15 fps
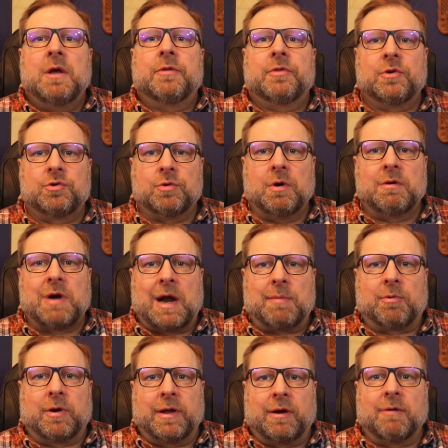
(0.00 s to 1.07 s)
The drone
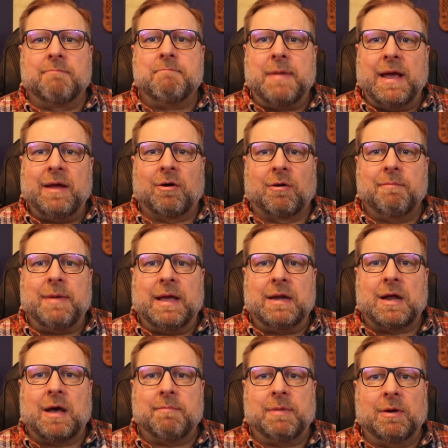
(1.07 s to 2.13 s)
operator may or may
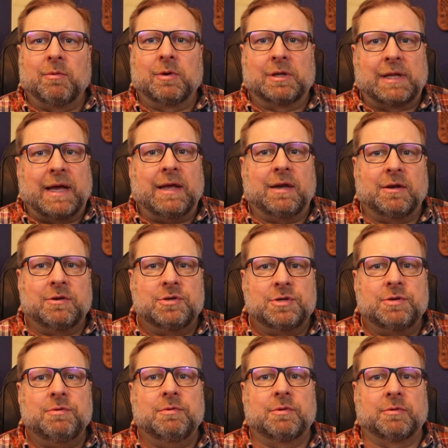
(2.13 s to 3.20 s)
not be related
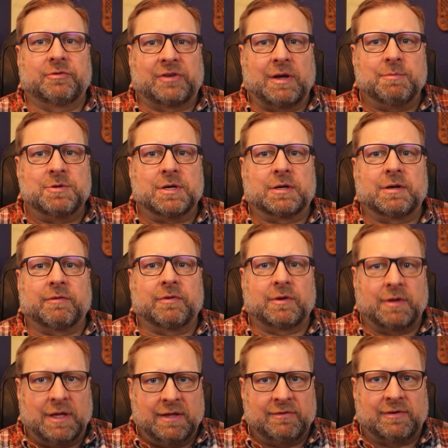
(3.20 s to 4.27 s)
to the subject of
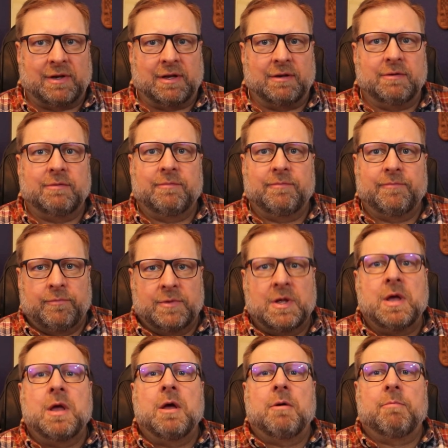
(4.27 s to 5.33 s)
the incident,
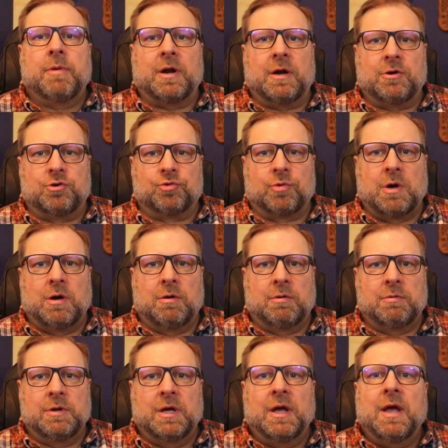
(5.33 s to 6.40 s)
but a
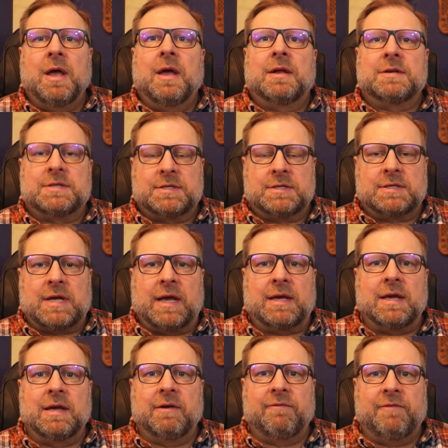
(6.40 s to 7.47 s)
drone
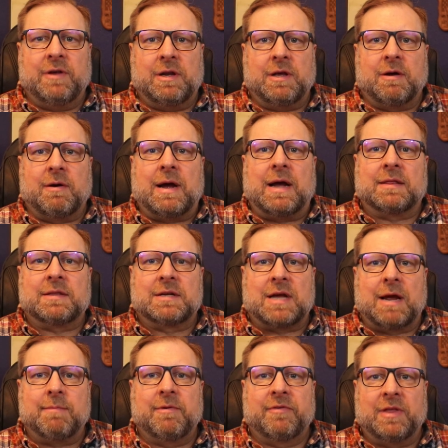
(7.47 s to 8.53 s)
taking a video at the
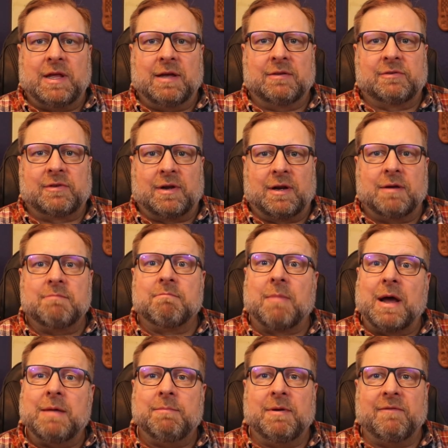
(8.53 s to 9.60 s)
time of the incident
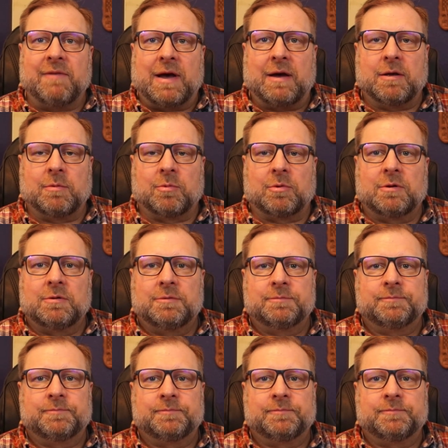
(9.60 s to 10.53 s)
might be valuable.